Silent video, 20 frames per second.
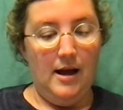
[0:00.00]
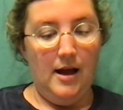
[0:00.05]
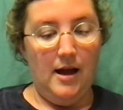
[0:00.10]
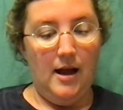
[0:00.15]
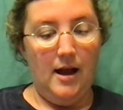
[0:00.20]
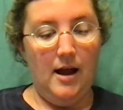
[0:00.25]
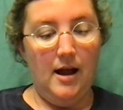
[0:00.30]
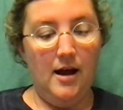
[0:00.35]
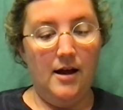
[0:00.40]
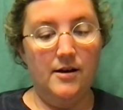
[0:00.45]

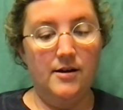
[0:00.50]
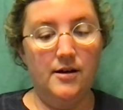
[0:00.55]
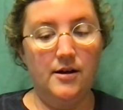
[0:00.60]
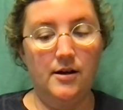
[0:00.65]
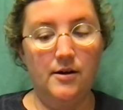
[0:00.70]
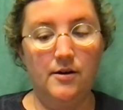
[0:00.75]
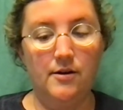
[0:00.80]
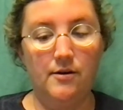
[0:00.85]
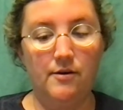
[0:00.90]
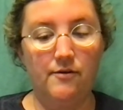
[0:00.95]
And
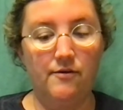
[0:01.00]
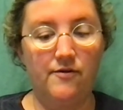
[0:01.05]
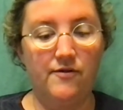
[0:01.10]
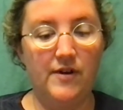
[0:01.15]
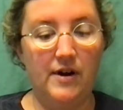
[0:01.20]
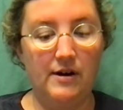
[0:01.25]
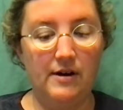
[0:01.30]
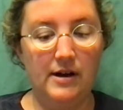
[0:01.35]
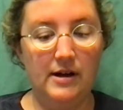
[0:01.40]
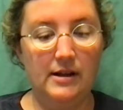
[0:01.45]

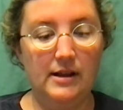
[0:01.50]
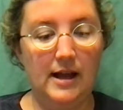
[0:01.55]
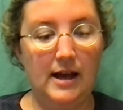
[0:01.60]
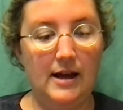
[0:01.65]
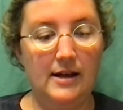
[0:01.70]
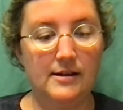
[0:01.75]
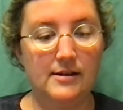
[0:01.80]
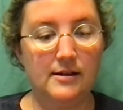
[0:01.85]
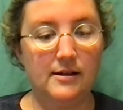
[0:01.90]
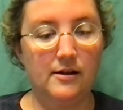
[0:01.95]
very
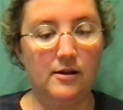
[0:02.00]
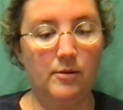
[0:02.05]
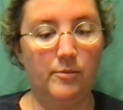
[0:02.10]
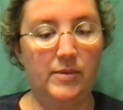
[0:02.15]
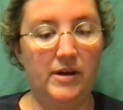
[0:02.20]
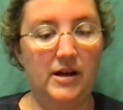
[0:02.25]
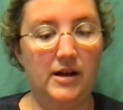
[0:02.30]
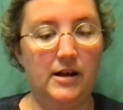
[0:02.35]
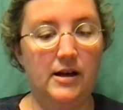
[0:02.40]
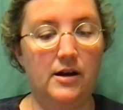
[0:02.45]
last little
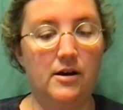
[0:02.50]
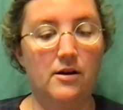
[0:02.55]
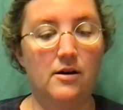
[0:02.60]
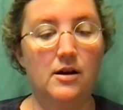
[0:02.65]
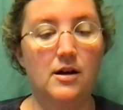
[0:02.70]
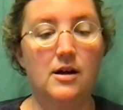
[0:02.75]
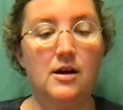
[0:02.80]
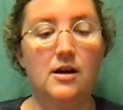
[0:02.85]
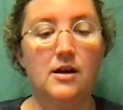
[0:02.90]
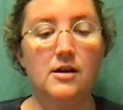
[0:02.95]
bit here,
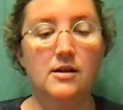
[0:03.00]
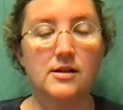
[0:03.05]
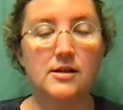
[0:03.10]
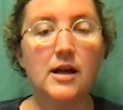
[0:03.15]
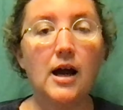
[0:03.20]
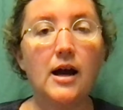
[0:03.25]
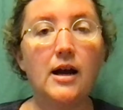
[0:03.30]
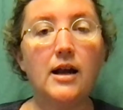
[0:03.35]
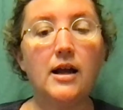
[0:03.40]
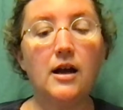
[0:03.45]

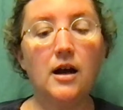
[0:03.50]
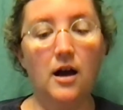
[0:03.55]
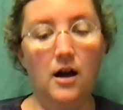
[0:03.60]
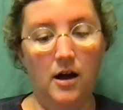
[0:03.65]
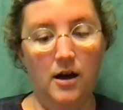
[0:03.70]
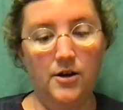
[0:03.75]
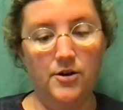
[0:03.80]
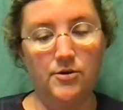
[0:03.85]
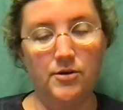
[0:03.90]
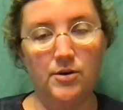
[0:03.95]
signing
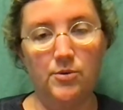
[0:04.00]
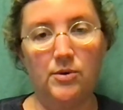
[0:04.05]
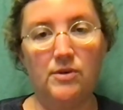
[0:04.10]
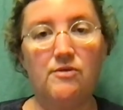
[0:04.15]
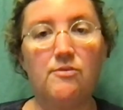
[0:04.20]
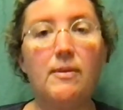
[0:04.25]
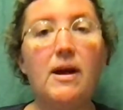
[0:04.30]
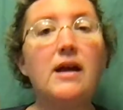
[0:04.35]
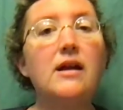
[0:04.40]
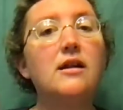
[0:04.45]
100. We've
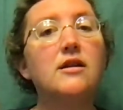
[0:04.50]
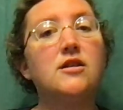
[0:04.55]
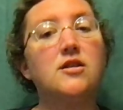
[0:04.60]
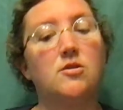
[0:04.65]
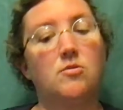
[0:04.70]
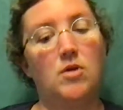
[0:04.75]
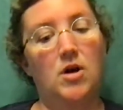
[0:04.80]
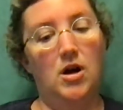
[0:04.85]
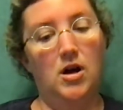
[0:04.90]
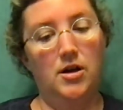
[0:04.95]
made it to
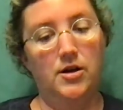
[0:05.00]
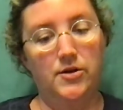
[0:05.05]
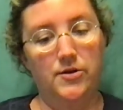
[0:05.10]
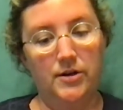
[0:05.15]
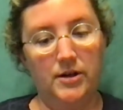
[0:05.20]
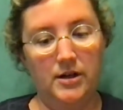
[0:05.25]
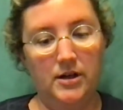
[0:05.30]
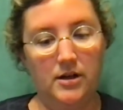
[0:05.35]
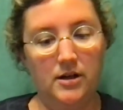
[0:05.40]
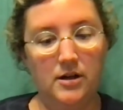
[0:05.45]

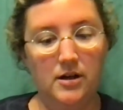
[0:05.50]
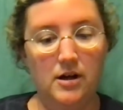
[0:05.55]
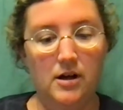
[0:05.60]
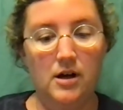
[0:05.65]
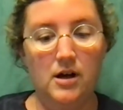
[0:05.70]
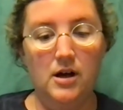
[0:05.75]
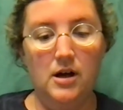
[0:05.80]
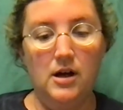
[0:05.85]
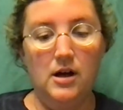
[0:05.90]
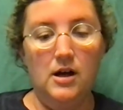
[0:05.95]
100.
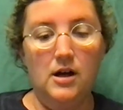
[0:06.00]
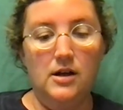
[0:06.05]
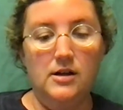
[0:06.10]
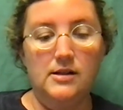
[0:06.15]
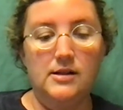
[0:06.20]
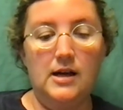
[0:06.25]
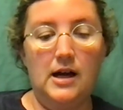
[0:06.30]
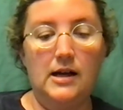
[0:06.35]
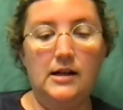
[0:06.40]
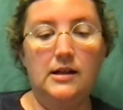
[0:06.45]

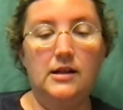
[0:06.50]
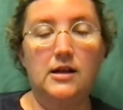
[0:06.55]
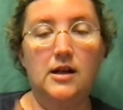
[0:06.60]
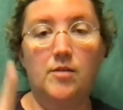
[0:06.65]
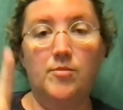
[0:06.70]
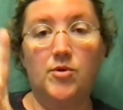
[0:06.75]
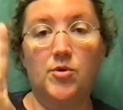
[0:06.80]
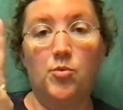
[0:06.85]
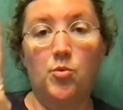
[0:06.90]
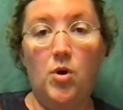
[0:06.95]
Sign the
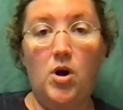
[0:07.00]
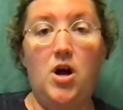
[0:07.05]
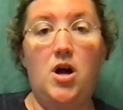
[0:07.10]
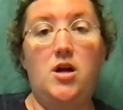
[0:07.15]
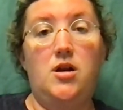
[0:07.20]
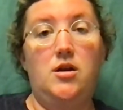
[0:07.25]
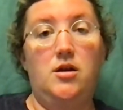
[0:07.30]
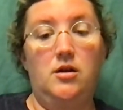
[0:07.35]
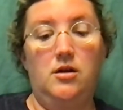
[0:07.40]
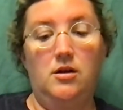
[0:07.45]
number
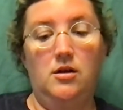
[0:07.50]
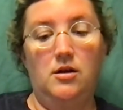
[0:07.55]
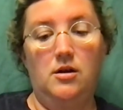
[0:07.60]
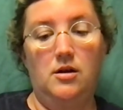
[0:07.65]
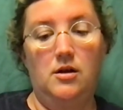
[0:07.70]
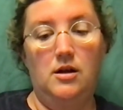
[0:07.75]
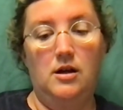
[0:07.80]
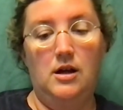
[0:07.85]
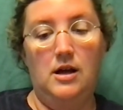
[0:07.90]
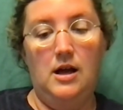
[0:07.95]
1
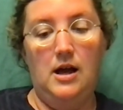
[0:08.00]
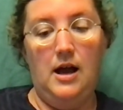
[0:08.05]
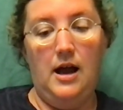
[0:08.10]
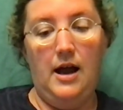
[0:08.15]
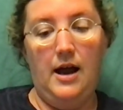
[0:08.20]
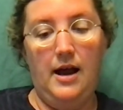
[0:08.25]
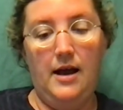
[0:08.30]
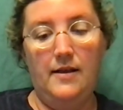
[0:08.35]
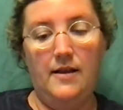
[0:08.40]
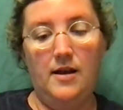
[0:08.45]

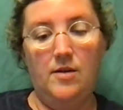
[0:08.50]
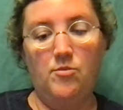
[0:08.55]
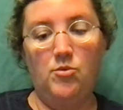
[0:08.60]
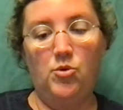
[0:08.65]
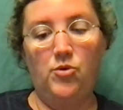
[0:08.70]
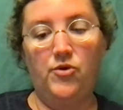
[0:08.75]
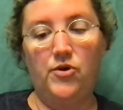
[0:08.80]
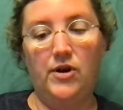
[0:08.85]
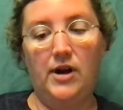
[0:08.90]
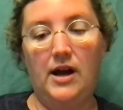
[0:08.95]
and then
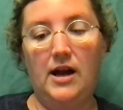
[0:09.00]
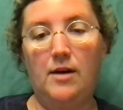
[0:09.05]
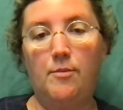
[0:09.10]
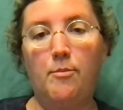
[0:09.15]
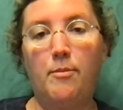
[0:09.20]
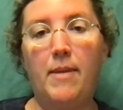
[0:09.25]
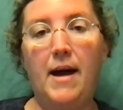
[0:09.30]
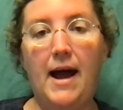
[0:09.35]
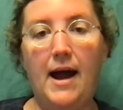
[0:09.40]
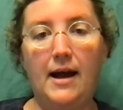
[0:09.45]
move your
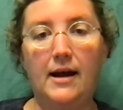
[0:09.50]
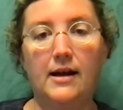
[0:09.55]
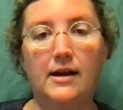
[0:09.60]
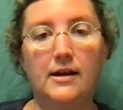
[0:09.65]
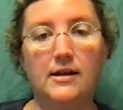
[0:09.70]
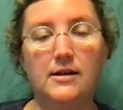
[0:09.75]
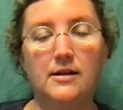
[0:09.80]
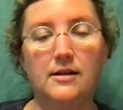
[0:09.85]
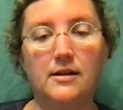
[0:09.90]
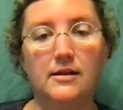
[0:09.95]
hand back
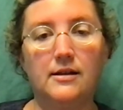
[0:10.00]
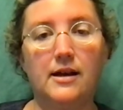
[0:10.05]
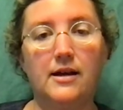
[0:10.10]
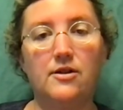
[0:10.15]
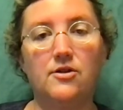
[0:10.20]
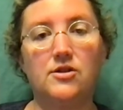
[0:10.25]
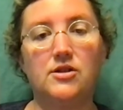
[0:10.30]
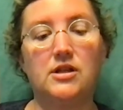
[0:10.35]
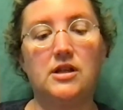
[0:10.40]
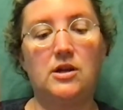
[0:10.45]
into the letter
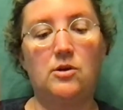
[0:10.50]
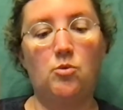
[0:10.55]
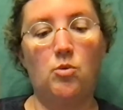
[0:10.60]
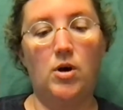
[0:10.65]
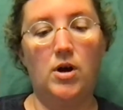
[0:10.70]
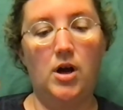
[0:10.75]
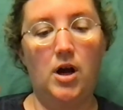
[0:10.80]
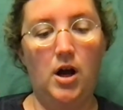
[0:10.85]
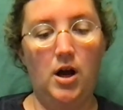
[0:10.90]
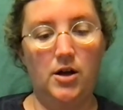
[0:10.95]
C,
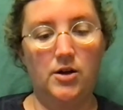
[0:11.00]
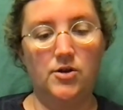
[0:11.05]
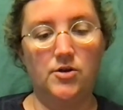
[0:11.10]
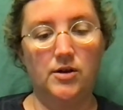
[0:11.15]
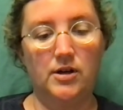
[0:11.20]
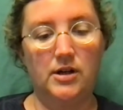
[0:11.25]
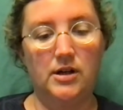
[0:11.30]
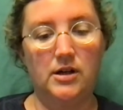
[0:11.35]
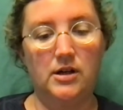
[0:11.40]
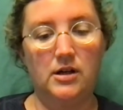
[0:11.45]
100.